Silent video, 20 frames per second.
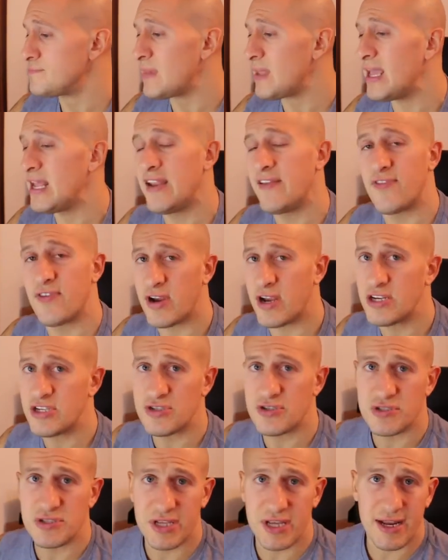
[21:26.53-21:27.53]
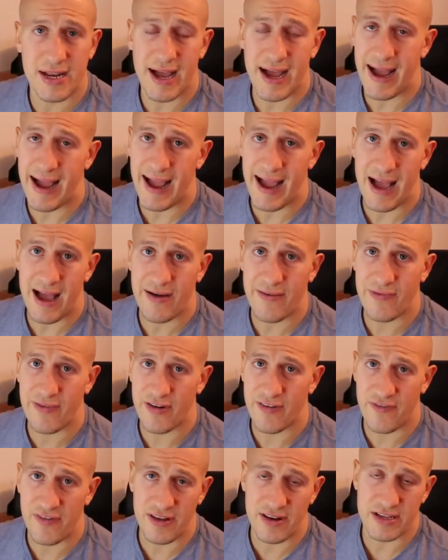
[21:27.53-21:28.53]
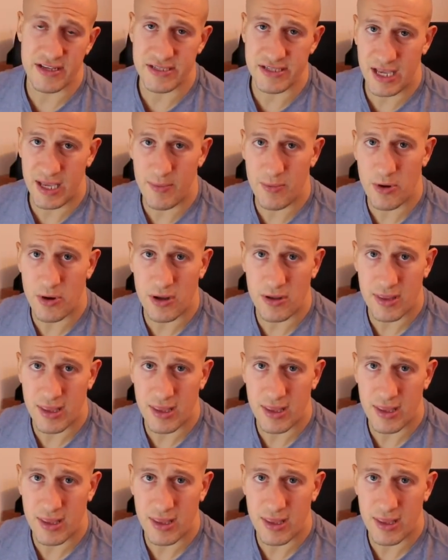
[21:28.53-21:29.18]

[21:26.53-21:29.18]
And if you're interested, I have a fitness ebook